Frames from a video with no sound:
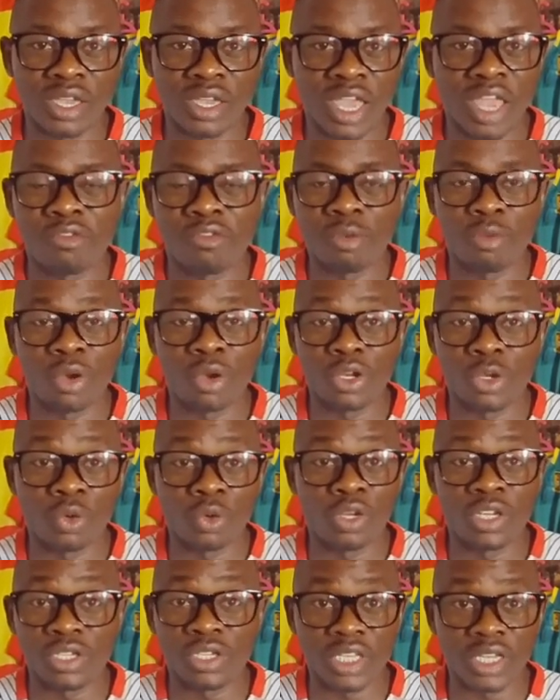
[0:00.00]
everybody
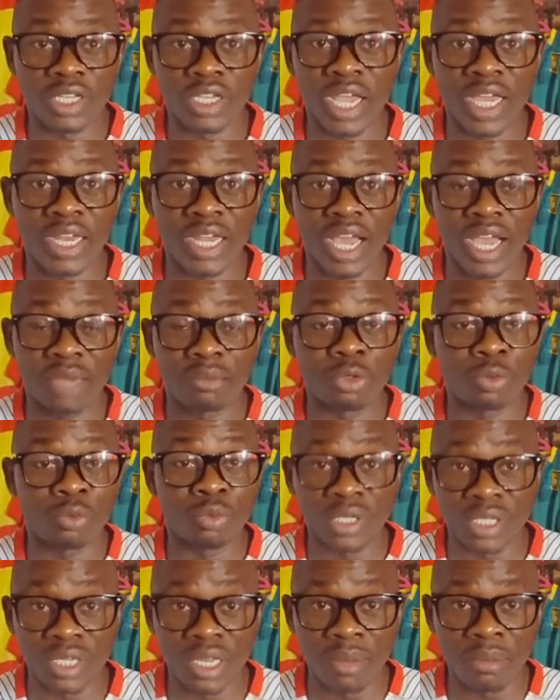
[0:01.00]
going to say Ghana have to
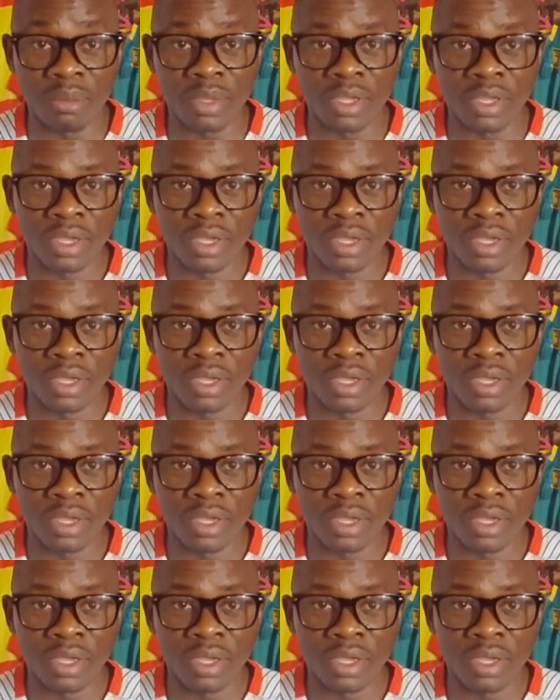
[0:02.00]
beat them.